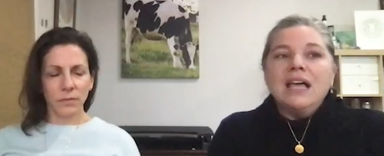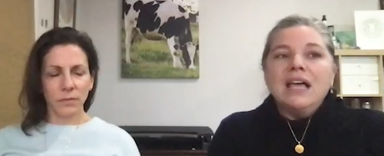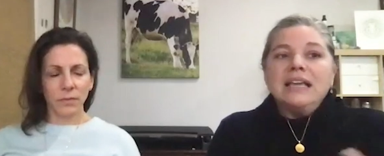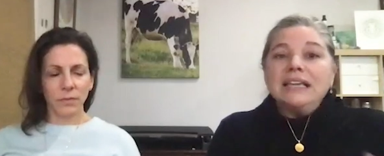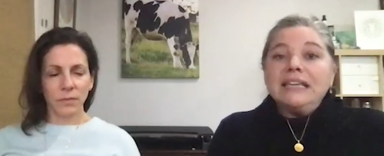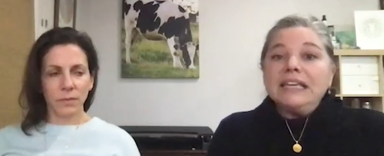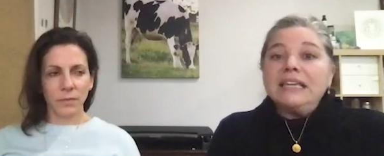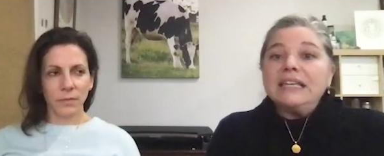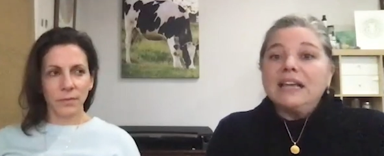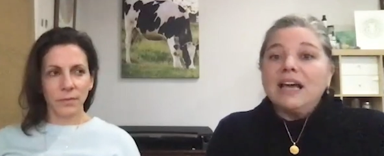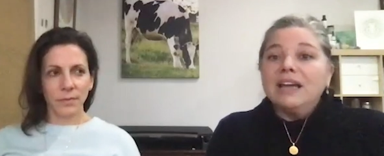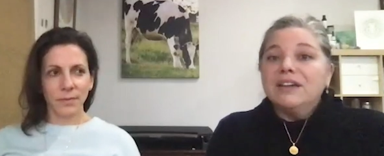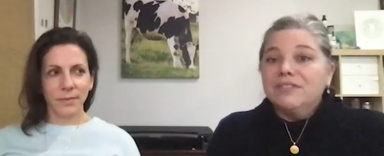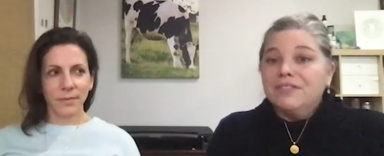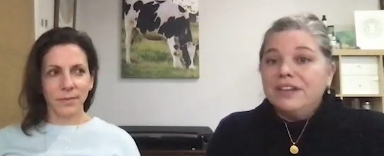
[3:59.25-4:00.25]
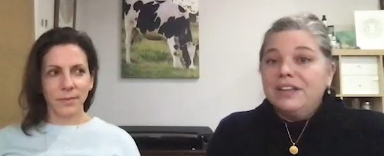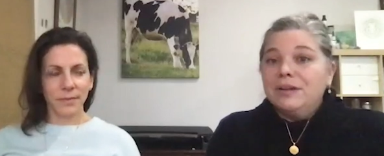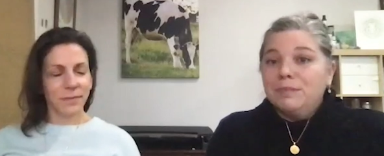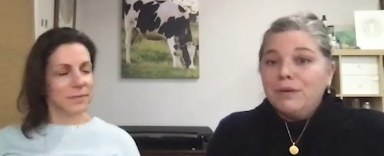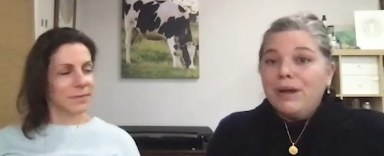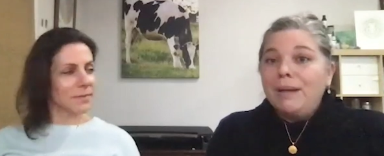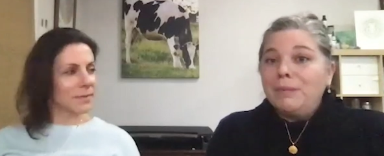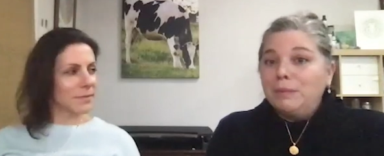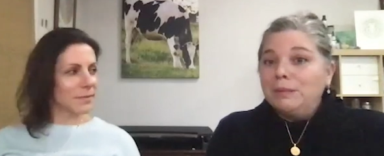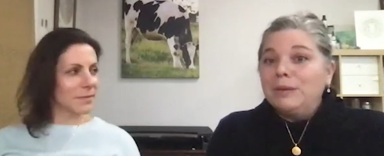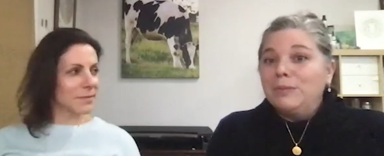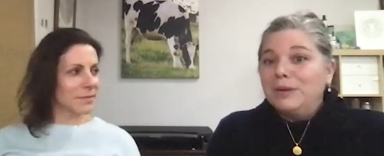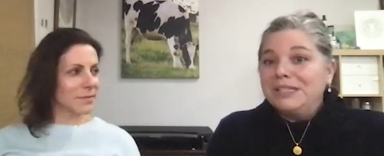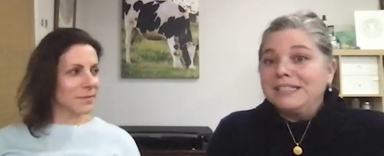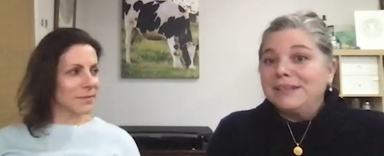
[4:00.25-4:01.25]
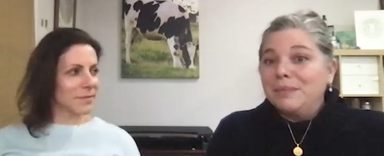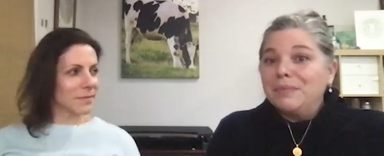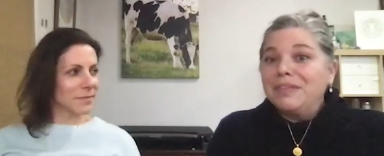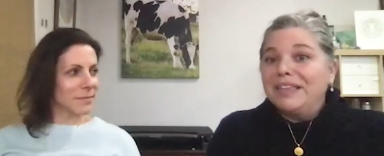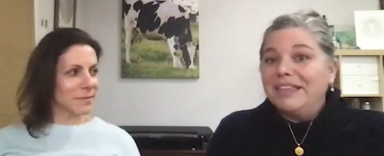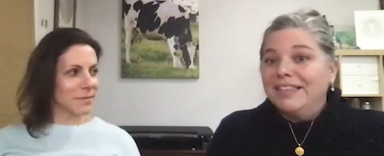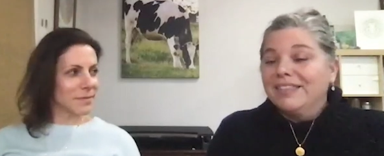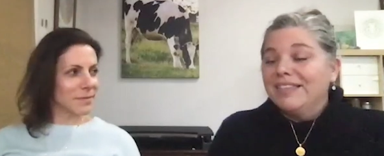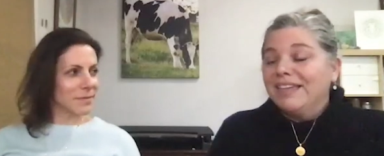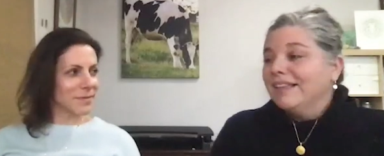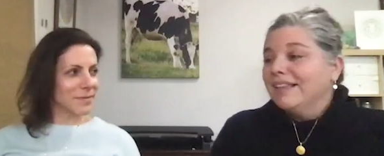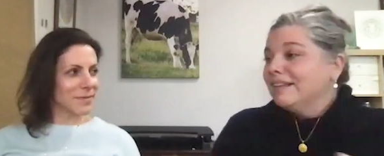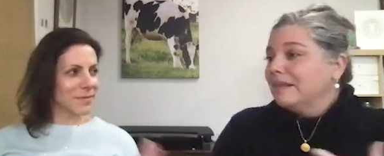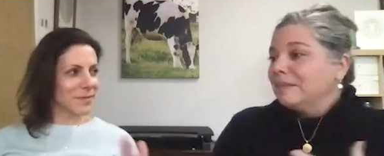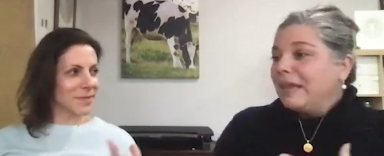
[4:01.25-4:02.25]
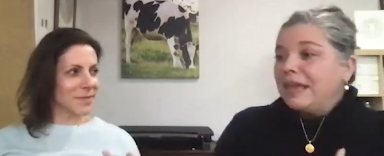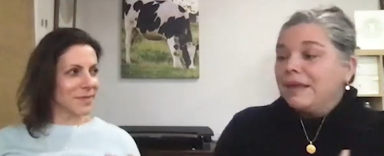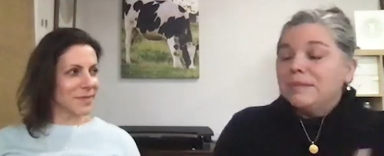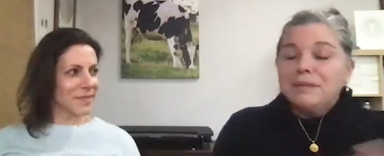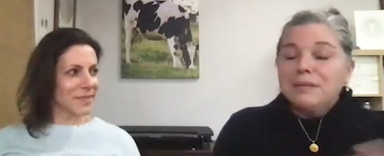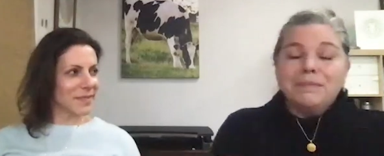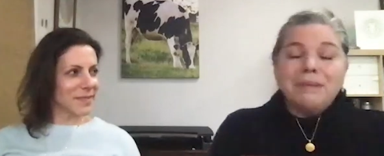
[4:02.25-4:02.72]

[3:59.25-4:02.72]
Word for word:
Speaker 1: ghee and ayurveda probably was something that came and